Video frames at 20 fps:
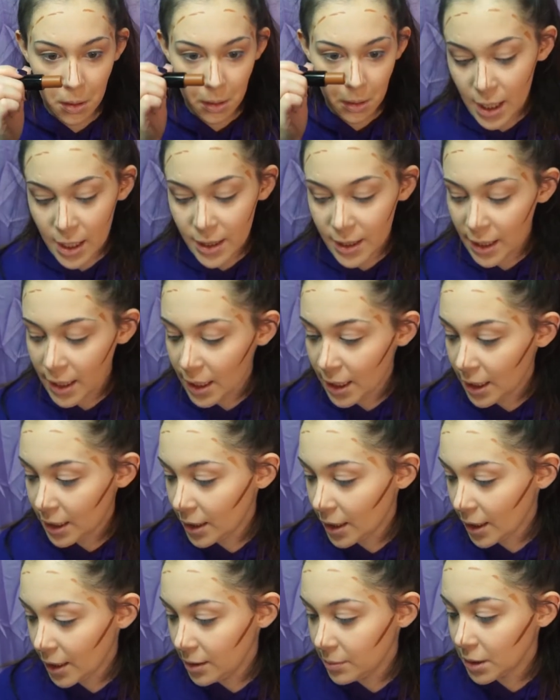All right,
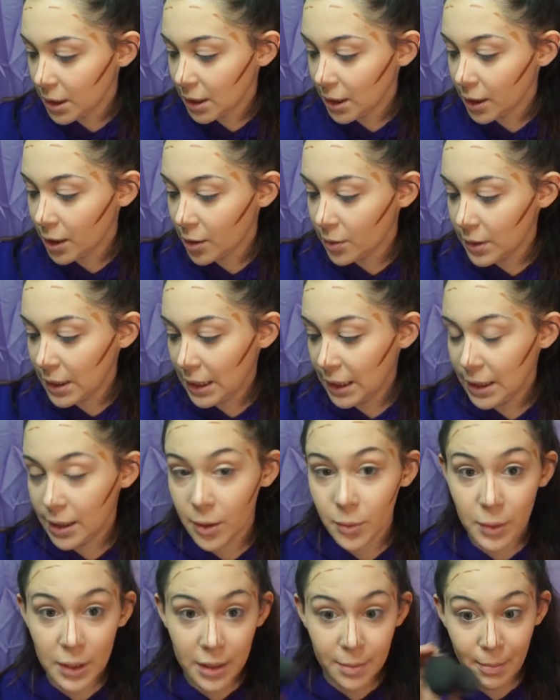then I am
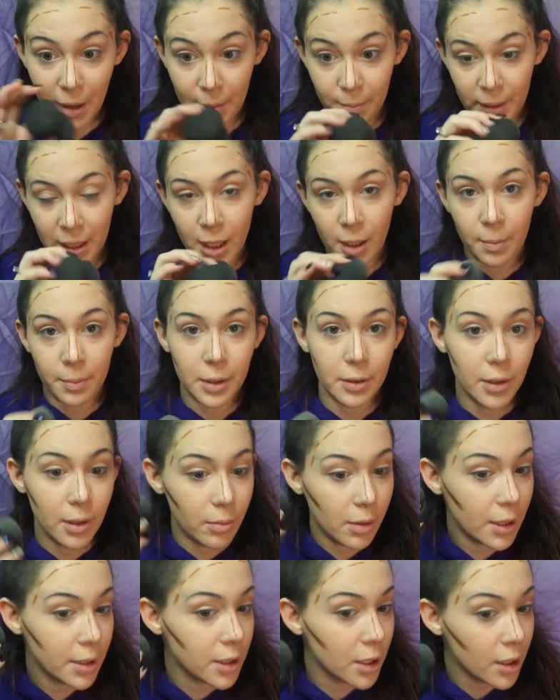gonna go in with my
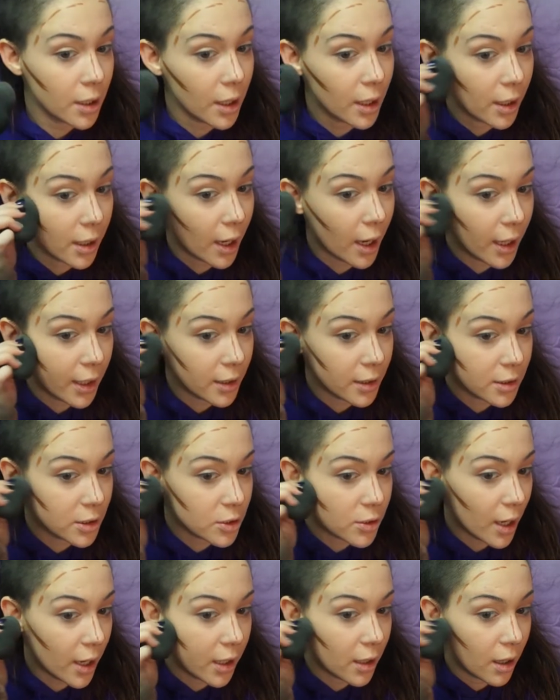big beauty blender
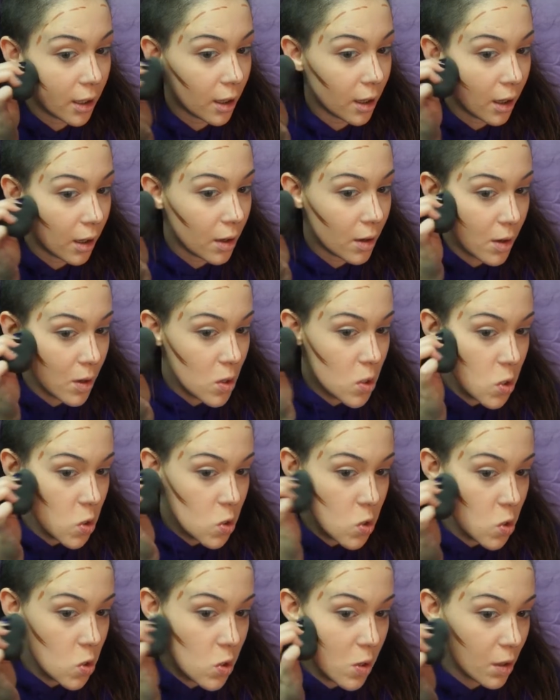and kind of try
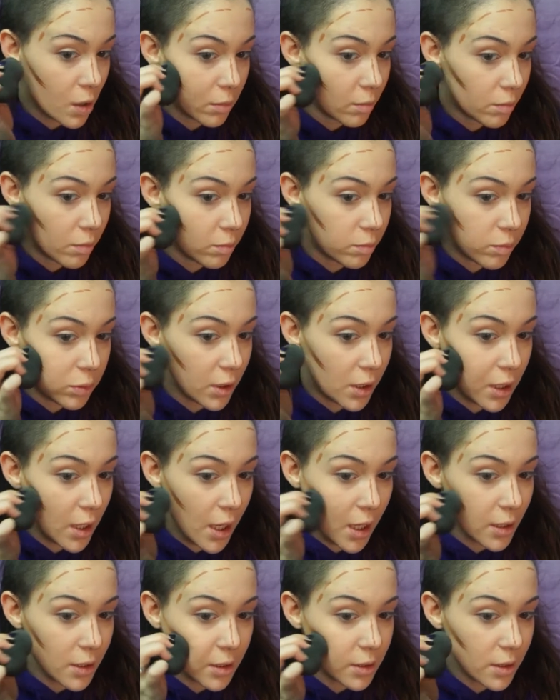to
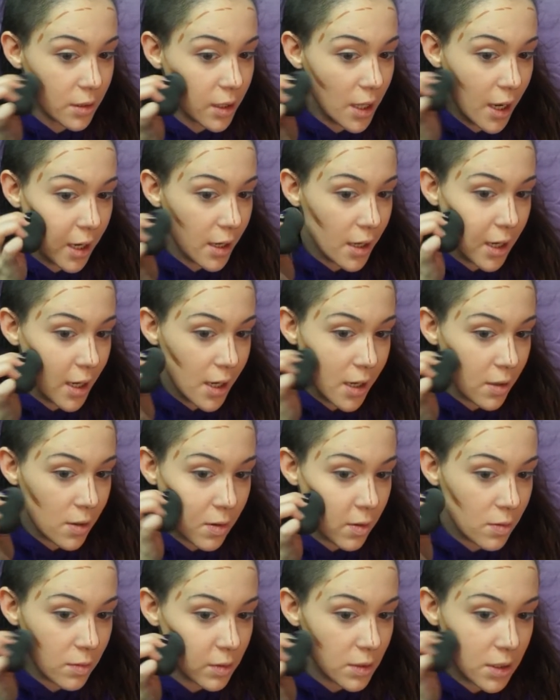blend
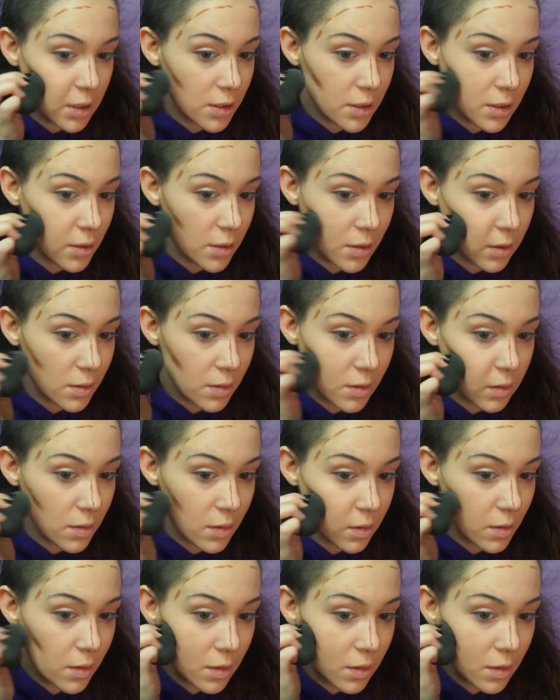that out.